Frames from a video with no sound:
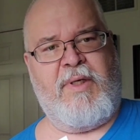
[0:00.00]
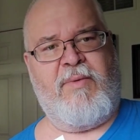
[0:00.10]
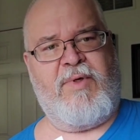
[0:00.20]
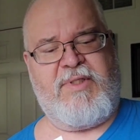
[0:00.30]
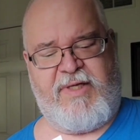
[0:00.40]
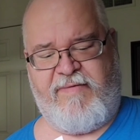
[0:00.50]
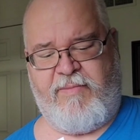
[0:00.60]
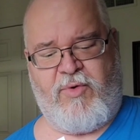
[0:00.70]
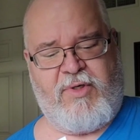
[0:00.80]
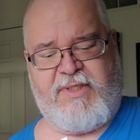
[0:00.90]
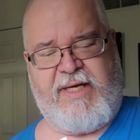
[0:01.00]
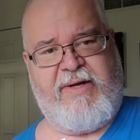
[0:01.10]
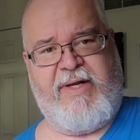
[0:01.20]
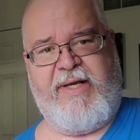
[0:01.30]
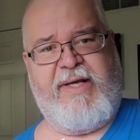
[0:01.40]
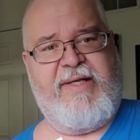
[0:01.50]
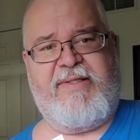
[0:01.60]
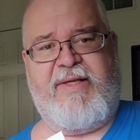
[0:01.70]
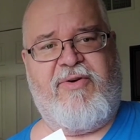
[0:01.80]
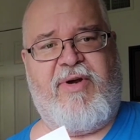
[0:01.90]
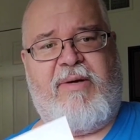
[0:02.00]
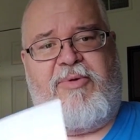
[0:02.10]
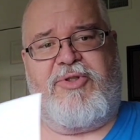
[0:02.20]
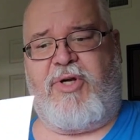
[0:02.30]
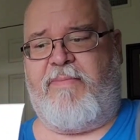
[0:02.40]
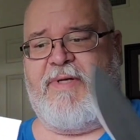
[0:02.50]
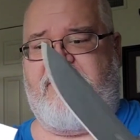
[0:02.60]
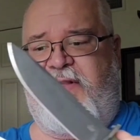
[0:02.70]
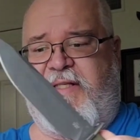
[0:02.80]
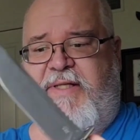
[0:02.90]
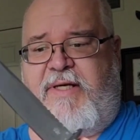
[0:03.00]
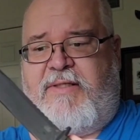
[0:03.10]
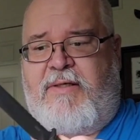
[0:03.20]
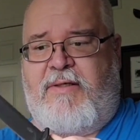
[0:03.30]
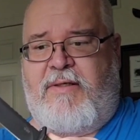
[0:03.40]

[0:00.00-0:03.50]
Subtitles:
And what's even more astounding is the incredible sharpness of these things.